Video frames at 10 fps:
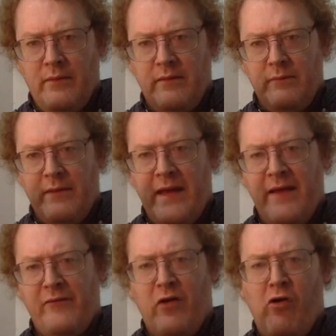we
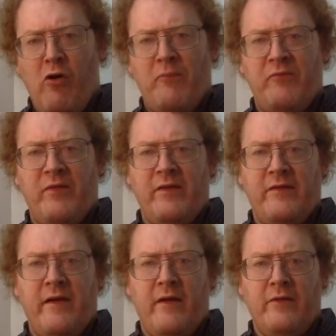have no hope for these
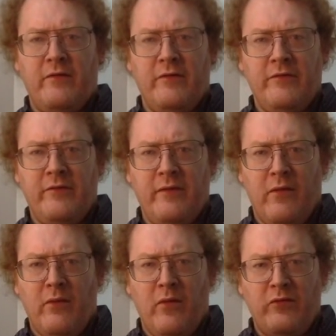characters.
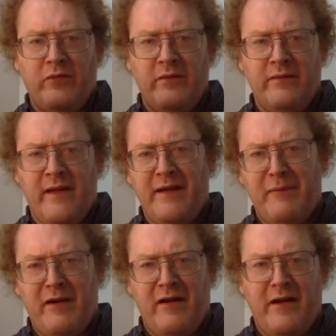Oh,
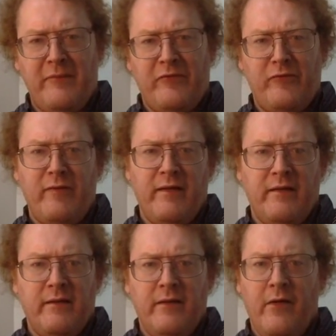Nightmare on Elm Street.
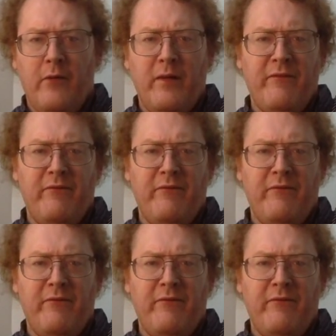You know, we have